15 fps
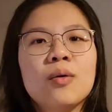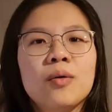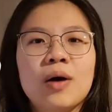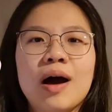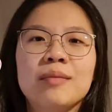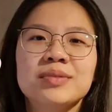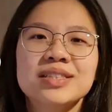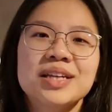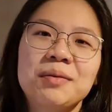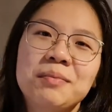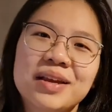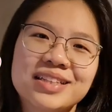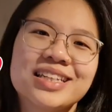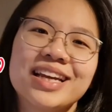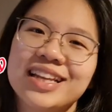I'm just
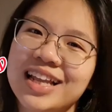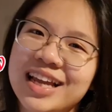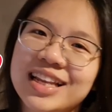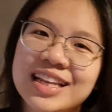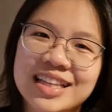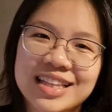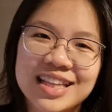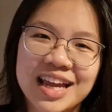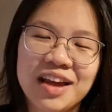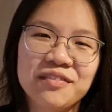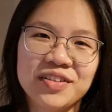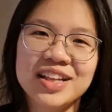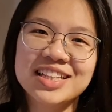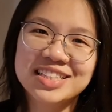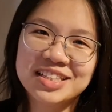amazed at that they have
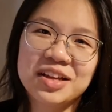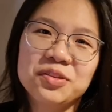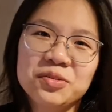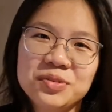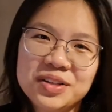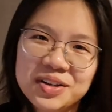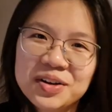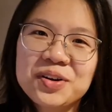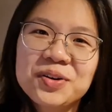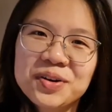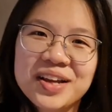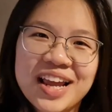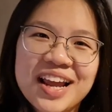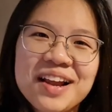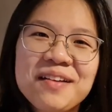an instant noodle
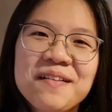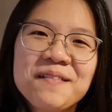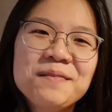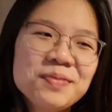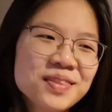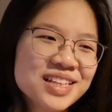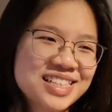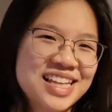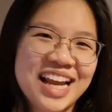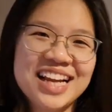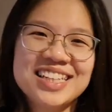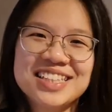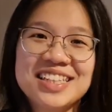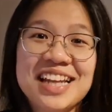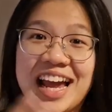cooking
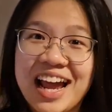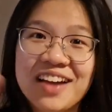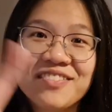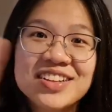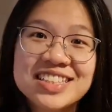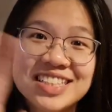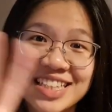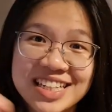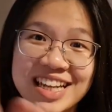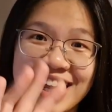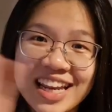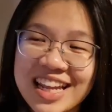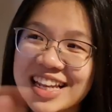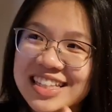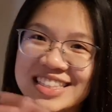station. I haven't seen
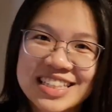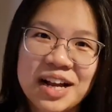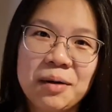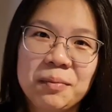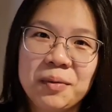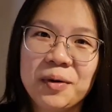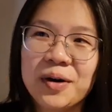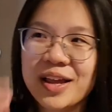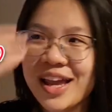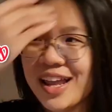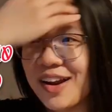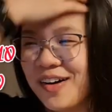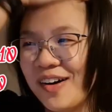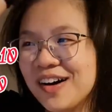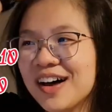that in Singapore
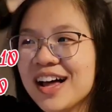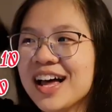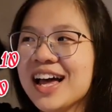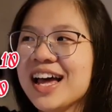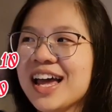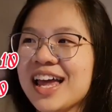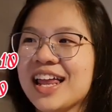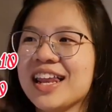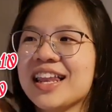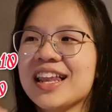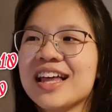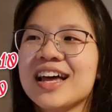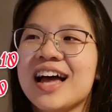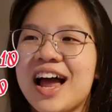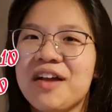yet, and
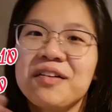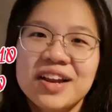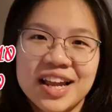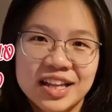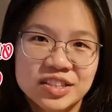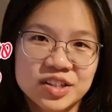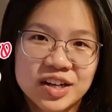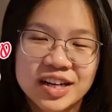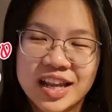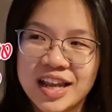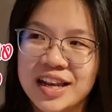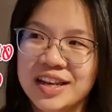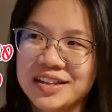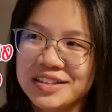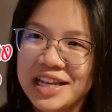I really enjoyed
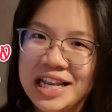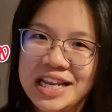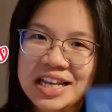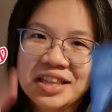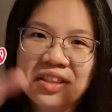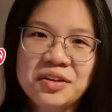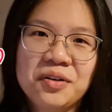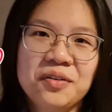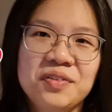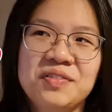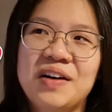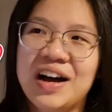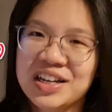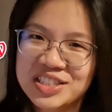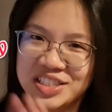that little
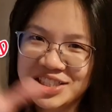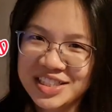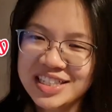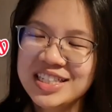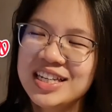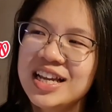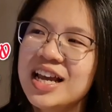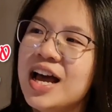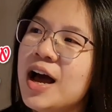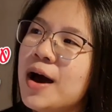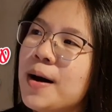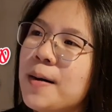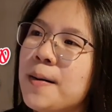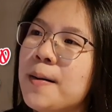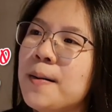function.
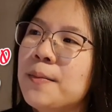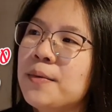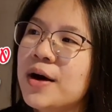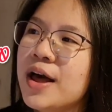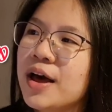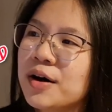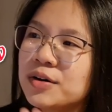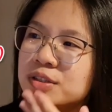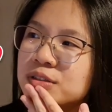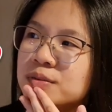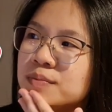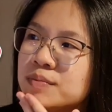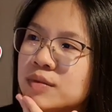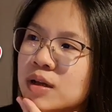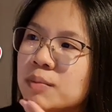What else?
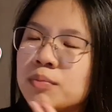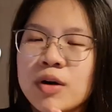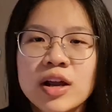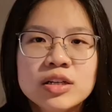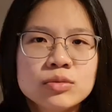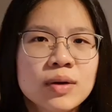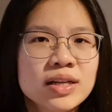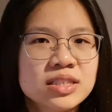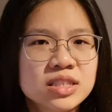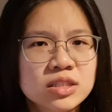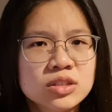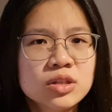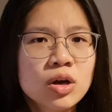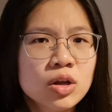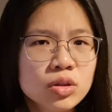Price wise is
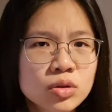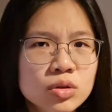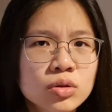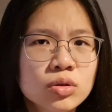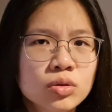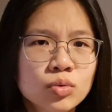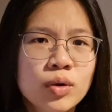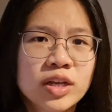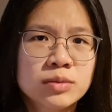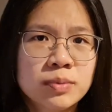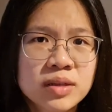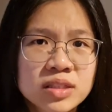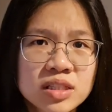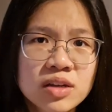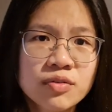not too
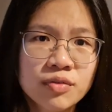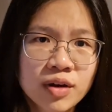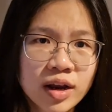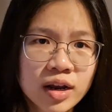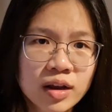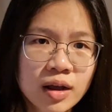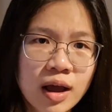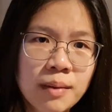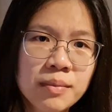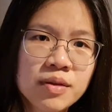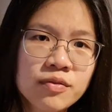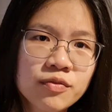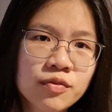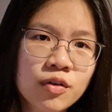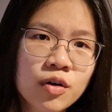expensive, right?
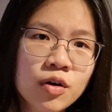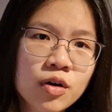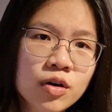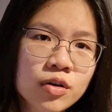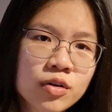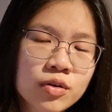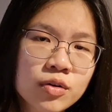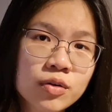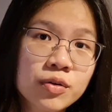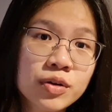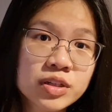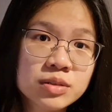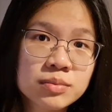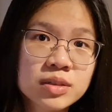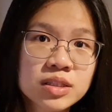If it's
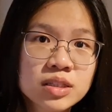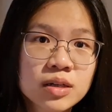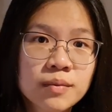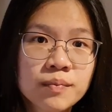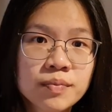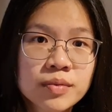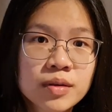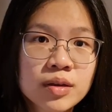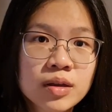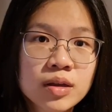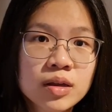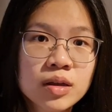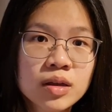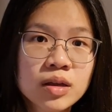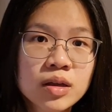30 plus
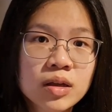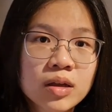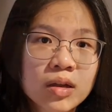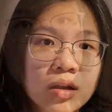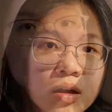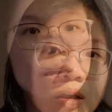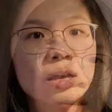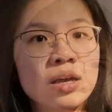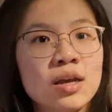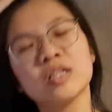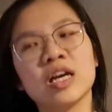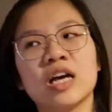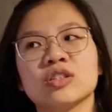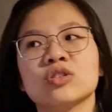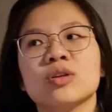for breakfast.
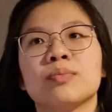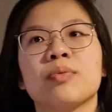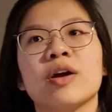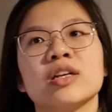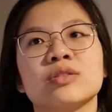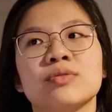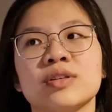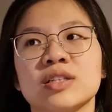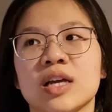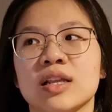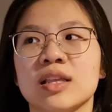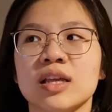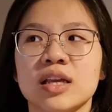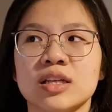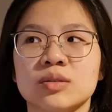Yeah, so the price range I
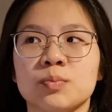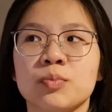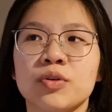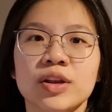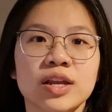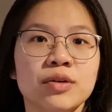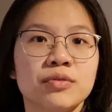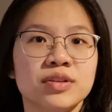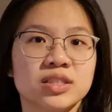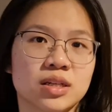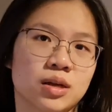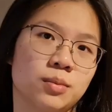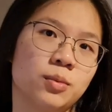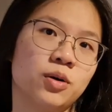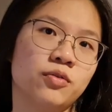think is pretty
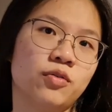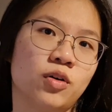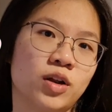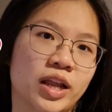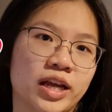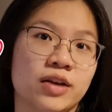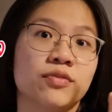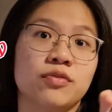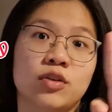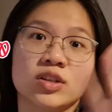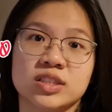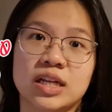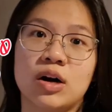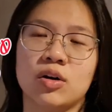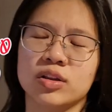reasonable for like a
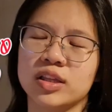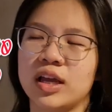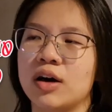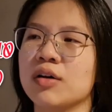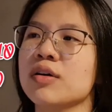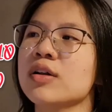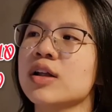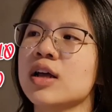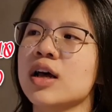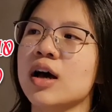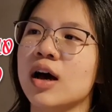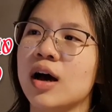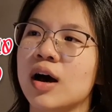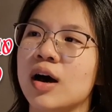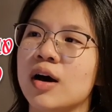4-star hotel,
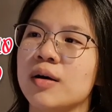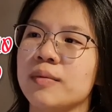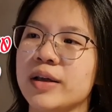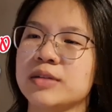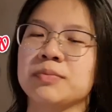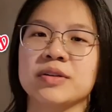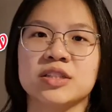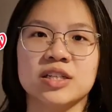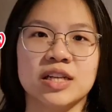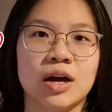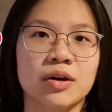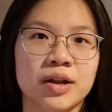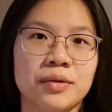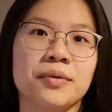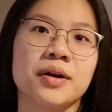especially now
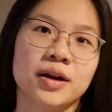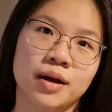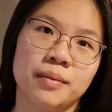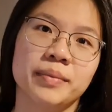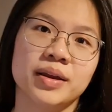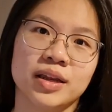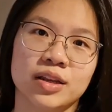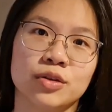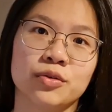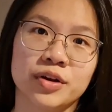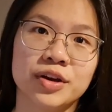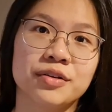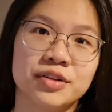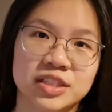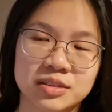that we're coming in during
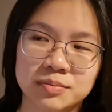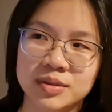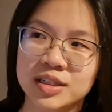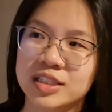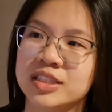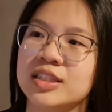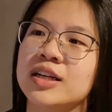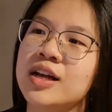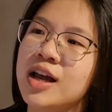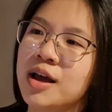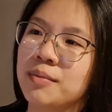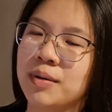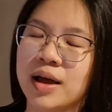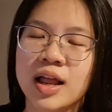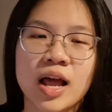Christmas.
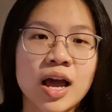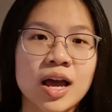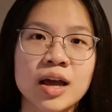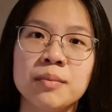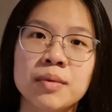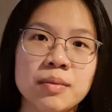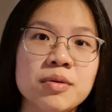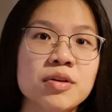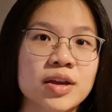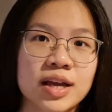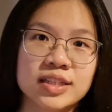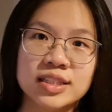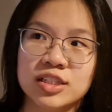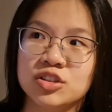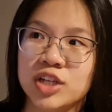But maybe you
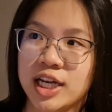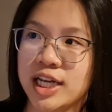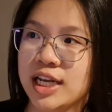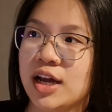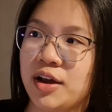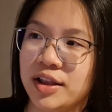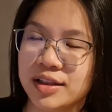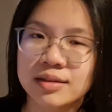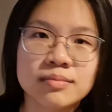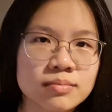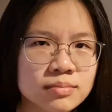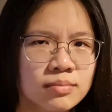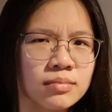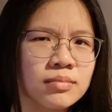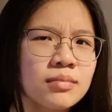guys can check it out and
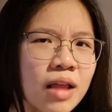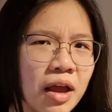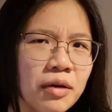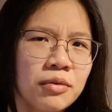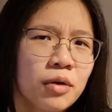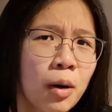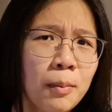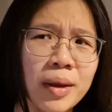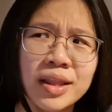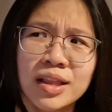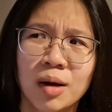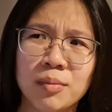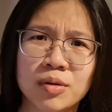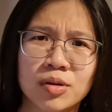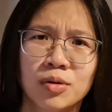like comment
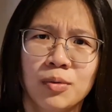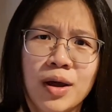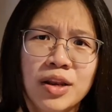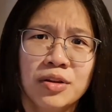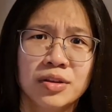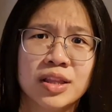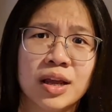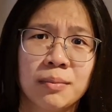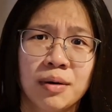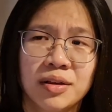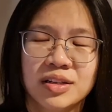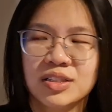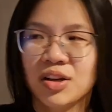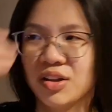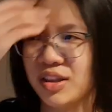down below what you think about
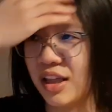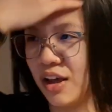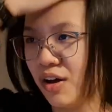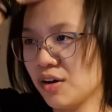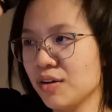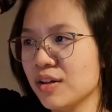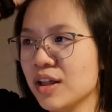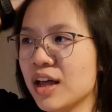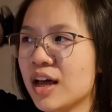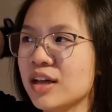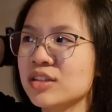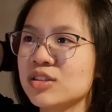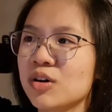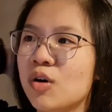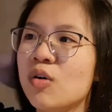this hotel.
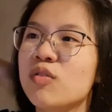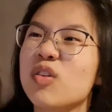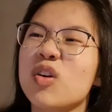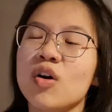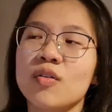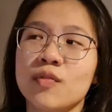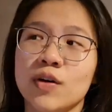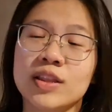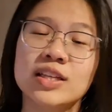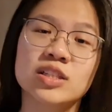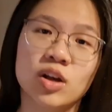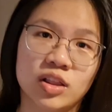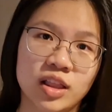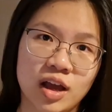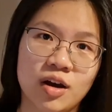So overall for this
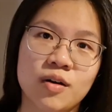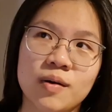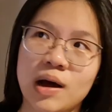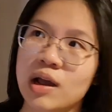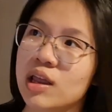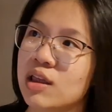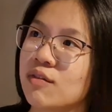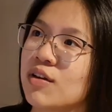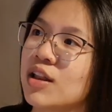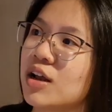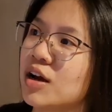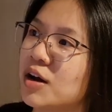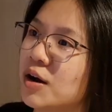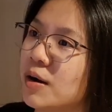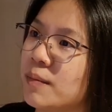hotel, I'll give it
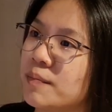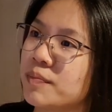a